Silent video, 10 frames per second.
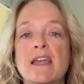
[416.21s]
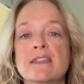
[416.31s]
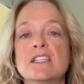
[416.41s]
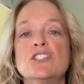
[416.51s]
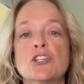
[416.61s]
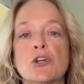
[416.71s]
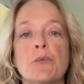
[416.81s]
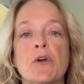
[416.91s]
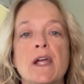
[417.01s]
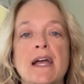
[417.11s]
and this year
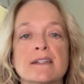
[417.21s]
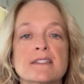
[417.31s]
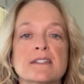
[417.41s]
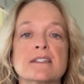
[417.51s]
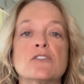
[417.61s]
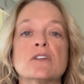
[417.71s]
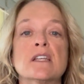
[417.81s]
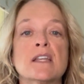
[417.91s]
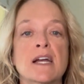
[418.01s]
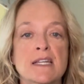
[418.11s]
we're at
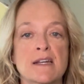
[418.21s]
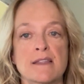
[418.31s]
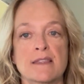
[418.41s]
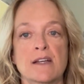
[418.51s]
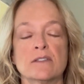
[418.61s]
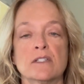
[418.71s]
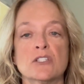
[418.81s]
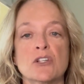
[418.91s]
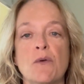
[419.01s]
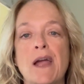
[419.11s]
$699,000.
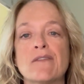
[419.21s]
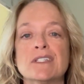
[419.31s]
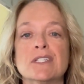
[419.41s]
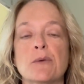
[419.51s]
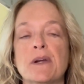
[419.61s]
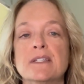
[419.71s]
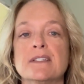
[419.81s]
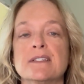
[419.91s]
So average sale price